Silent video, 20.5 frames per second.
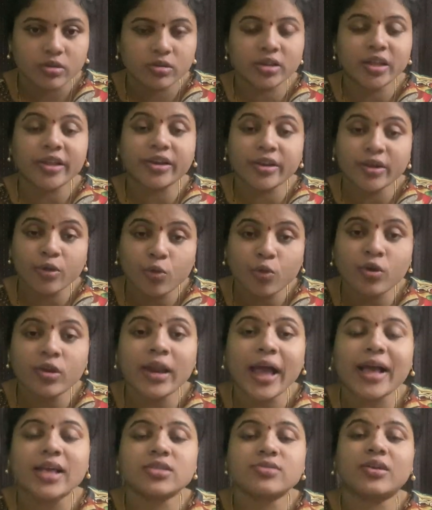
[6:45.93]
The role
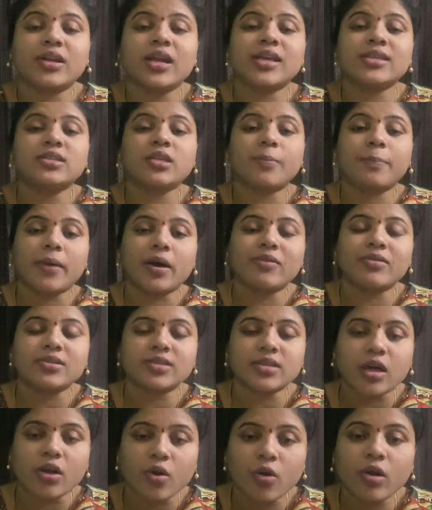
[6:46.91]
as well as their
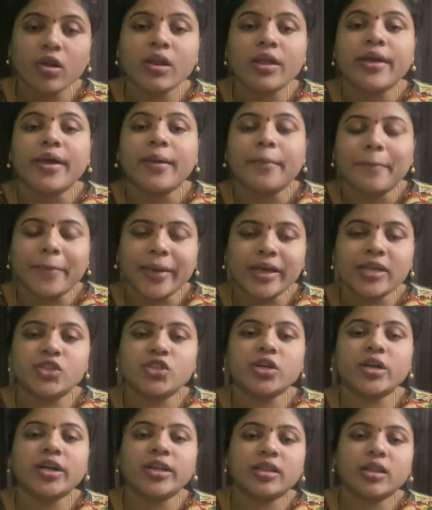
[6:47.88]
powers are all
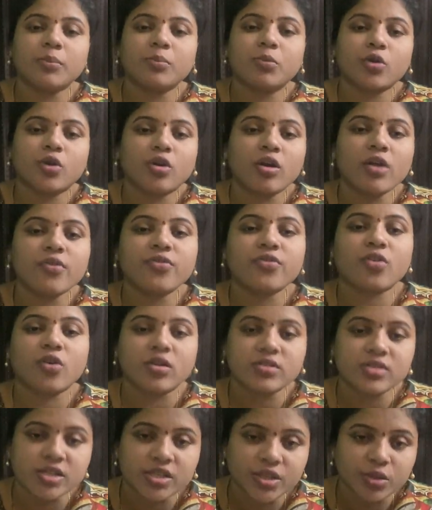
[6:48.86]
mentioned in the book of
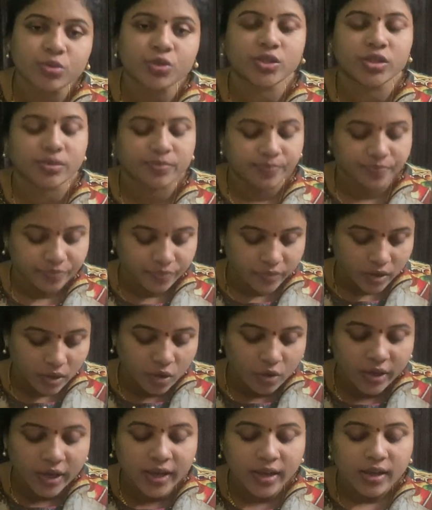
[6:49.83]
Constitution.
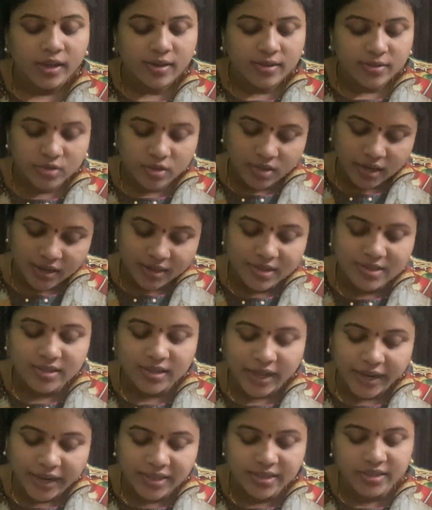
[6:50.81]
Okay, so that is
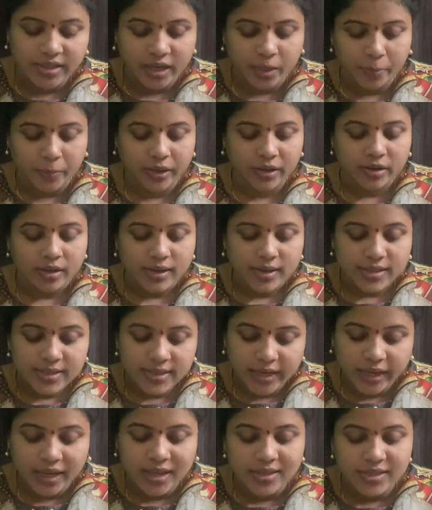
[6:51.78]
correct statement.
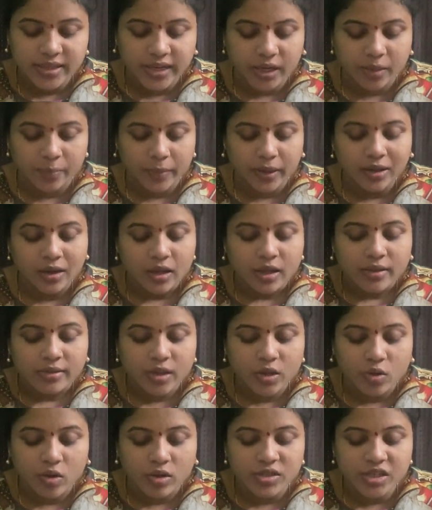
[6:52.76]
Second statement,
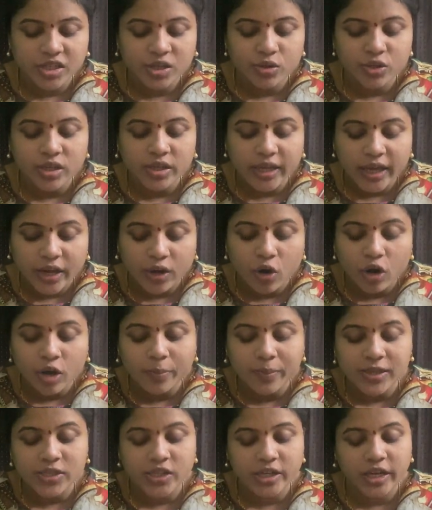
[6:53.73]
the Constitution cannot
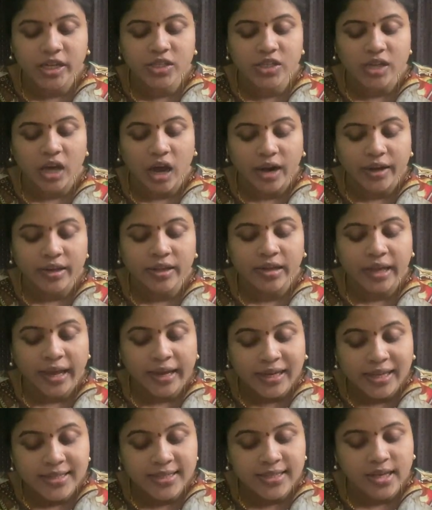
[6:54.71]
be changed under
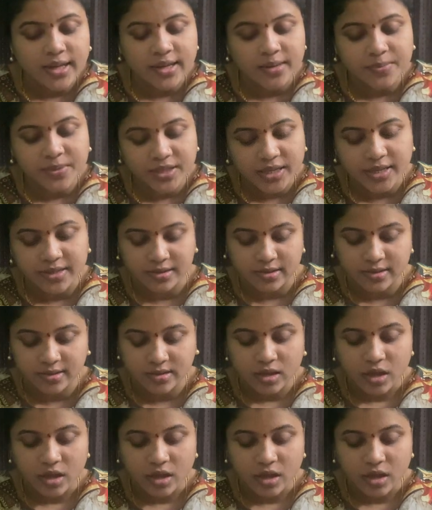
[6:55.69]
any circumstances.